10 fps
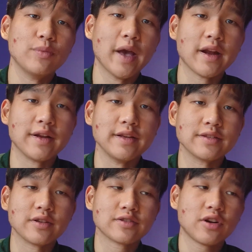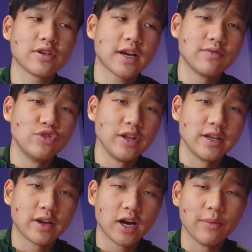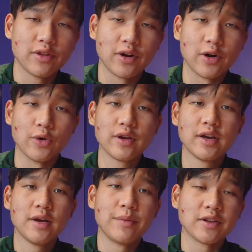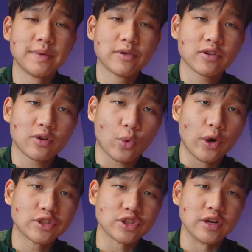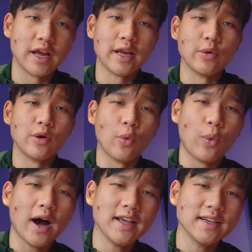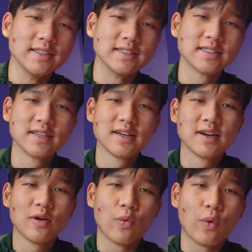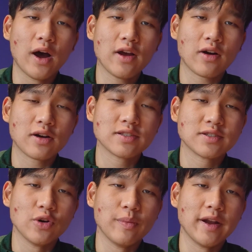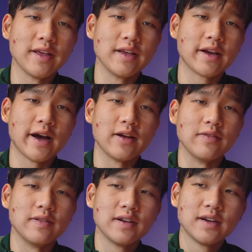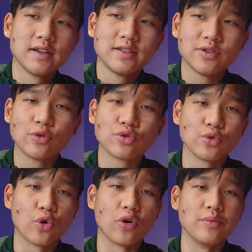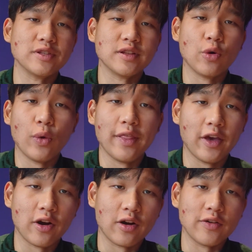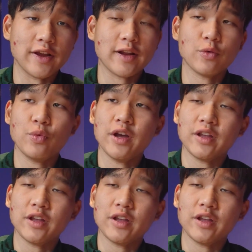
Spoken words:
of humanities start to kind of really come into their own because people start to question, hey, why are so many kind of social norms the way they are, right?